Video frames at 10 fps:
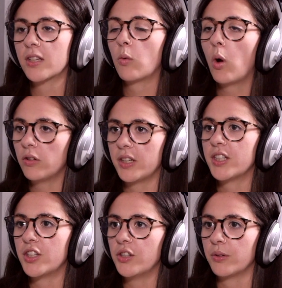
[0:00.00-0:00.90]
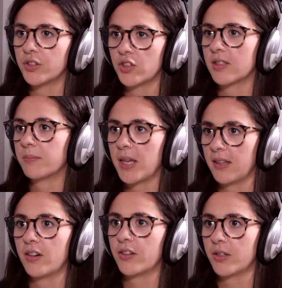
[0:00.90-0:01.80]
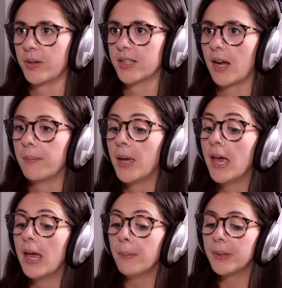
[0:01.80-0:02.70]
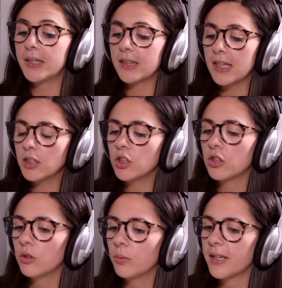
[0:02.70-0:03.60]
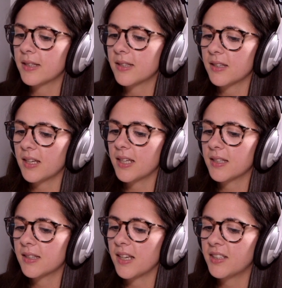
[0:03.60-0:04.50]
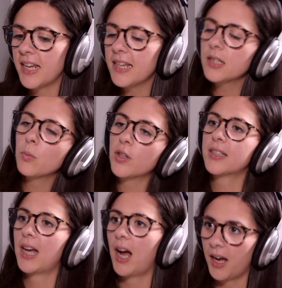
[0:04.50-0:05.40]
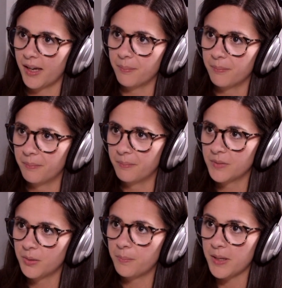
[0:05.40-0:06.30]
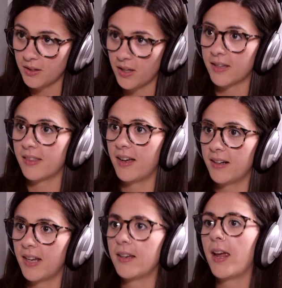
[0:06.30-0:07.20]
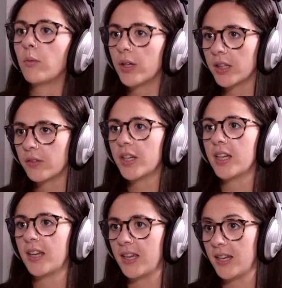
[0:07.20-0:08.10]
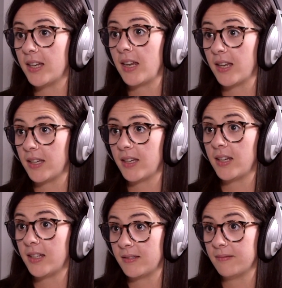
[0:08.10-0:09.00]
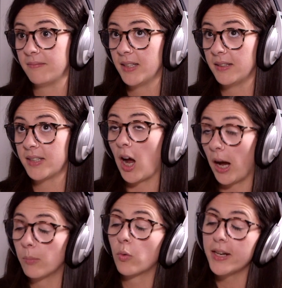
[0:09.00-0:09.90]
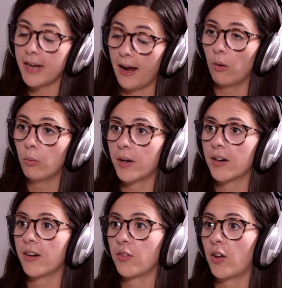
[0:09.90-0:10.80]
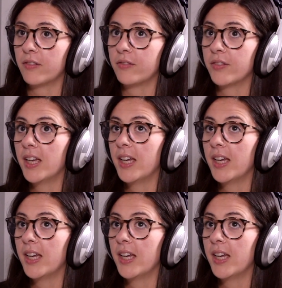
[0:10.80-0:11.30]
it's quality too, it's just being there at the right time. But the thing too is it takes more time to be like that. And we live in a time right now where a lot of